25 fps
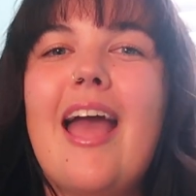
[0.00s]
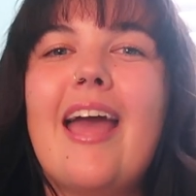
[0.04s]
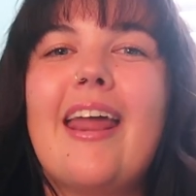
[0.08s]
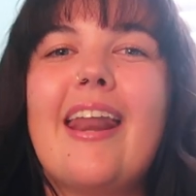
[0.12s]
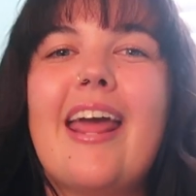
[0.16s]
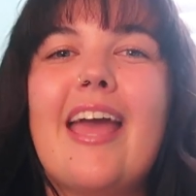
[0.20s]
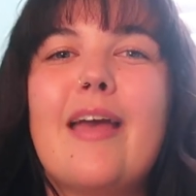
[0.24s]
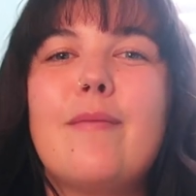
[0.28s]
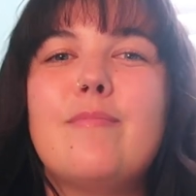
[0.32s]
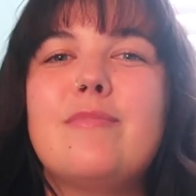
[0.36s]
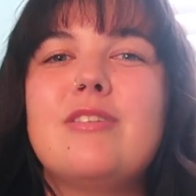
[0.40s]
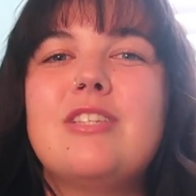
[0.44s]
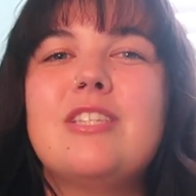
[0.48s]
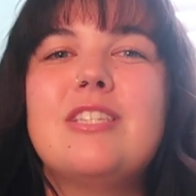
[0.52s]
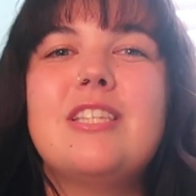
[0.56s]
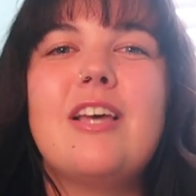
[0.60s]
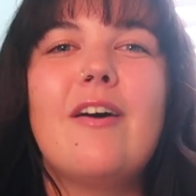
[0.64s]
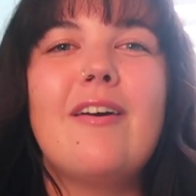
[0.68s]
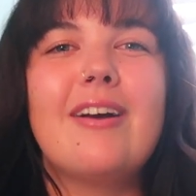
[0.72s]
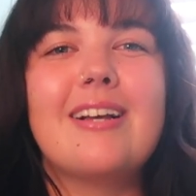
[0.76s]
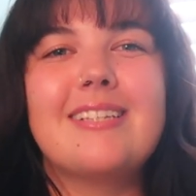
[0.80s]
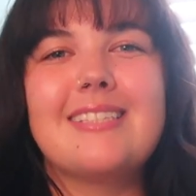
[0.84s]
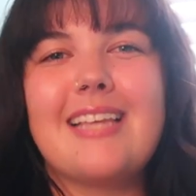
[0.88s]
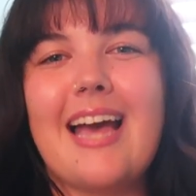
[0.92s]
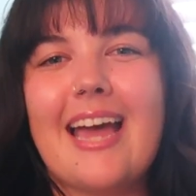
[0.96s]
and I'm
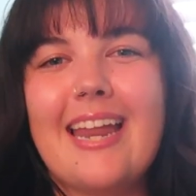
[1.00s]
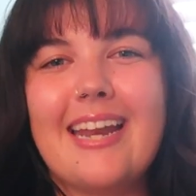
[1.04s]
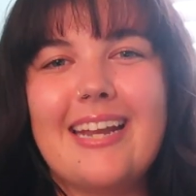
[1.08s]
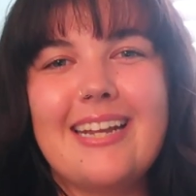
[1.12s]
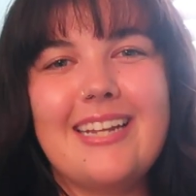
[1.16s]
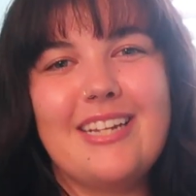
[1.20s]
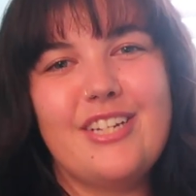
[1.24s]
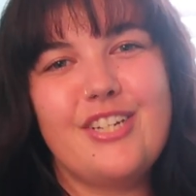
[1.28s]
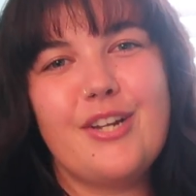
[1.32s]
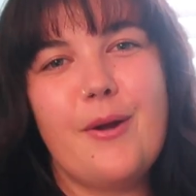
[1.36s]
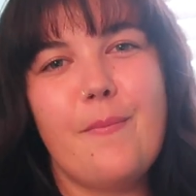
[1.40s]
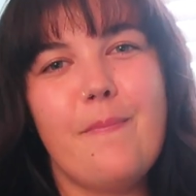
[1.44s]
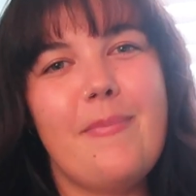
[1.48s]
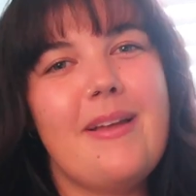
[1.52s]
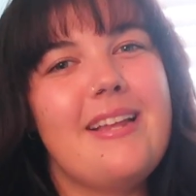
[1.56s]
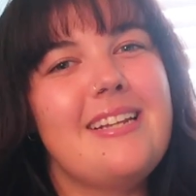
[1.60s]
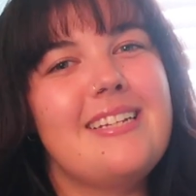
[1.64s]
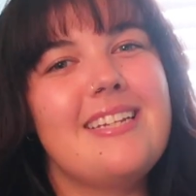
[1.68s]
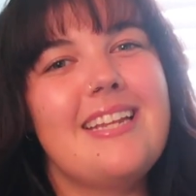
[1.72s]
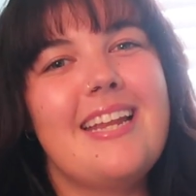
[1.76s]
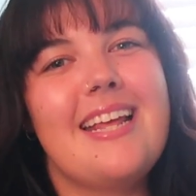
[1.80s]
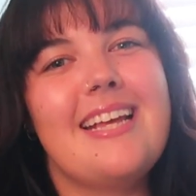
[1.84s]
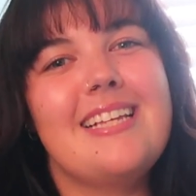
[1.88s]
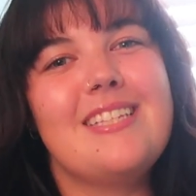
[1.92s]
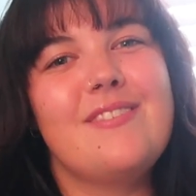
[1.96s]
so excited to jump in
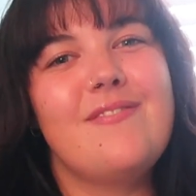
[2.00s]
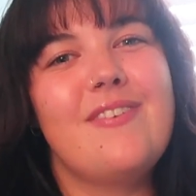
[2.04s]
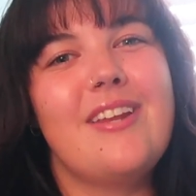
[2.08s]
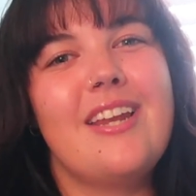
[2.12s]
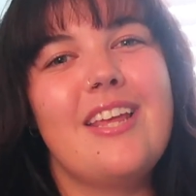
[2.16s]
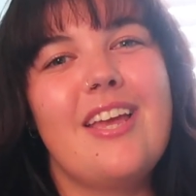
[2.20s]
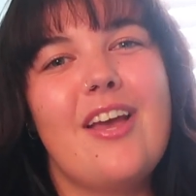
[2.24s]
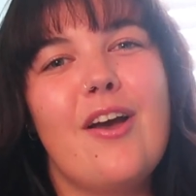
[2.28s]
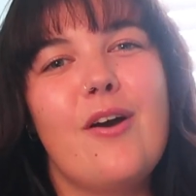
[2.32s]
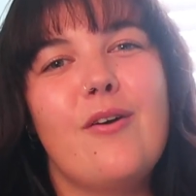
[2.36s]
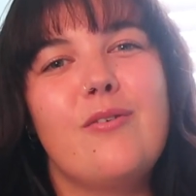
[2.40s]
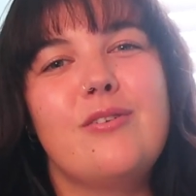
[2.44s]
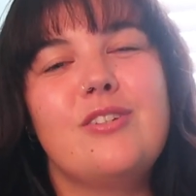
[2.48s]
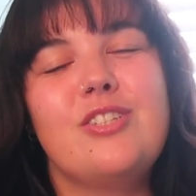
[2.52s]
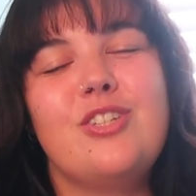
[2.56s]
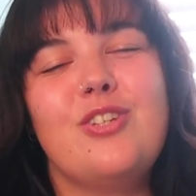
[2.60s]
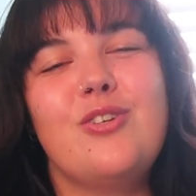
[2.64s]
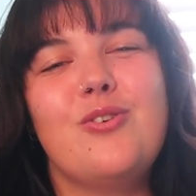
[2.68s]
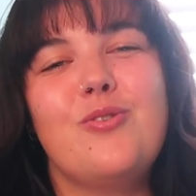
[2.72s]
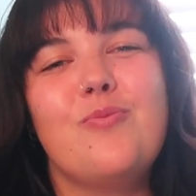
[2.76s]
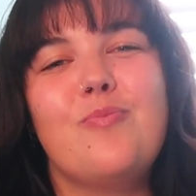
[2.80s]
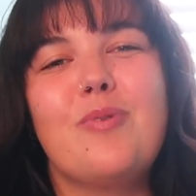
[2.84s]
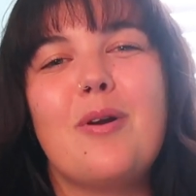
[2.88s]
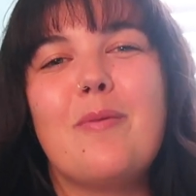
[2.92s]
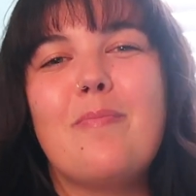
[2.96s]
today's video
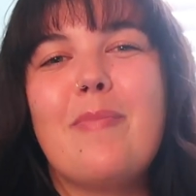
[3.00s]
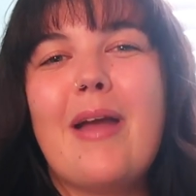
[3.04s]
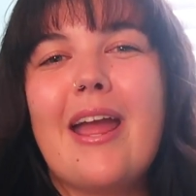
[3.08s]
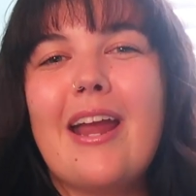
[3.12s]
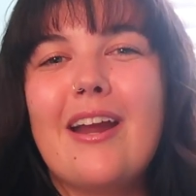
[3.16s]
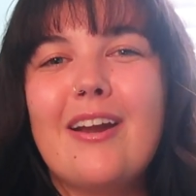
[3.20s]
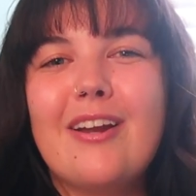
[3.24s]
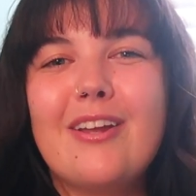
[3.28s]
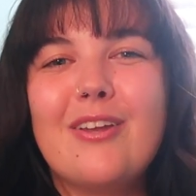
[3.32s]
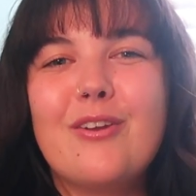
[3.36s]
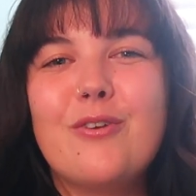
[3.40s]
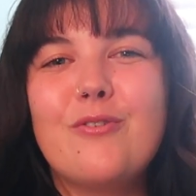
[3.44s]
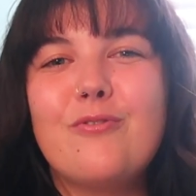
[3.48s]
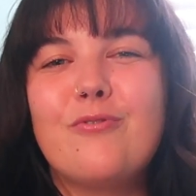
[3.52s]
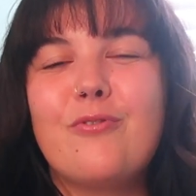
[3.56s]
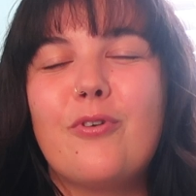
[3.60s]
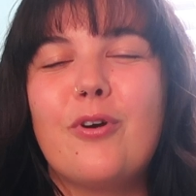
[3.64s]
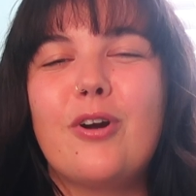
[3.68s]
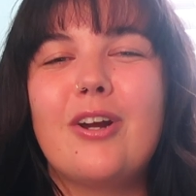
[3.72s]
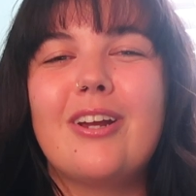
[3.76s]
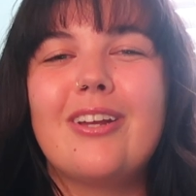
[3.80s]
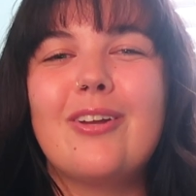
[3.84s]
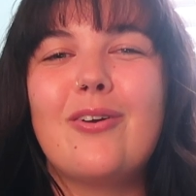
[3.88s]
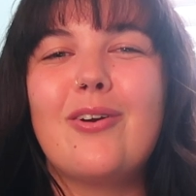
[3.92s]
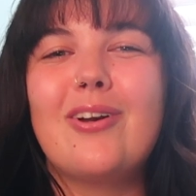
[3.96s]
to prepare you
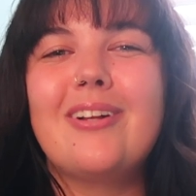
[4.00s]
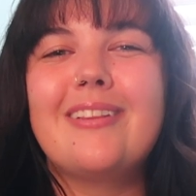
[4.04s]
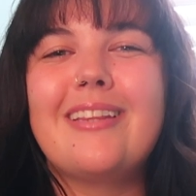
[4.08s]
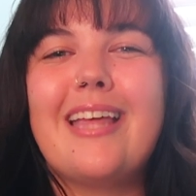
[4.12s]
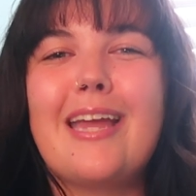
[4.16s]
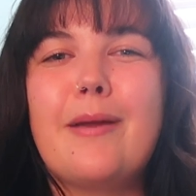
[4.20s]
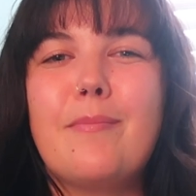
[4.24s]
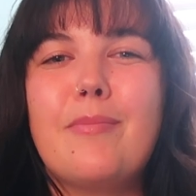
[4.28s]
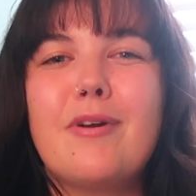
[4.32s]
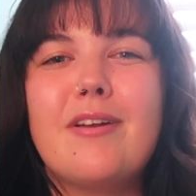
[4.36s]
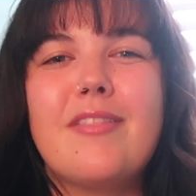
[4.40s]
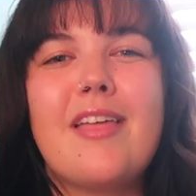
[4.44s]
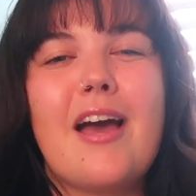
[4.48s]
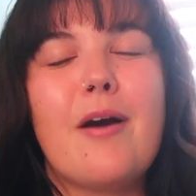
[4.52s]
for your labor.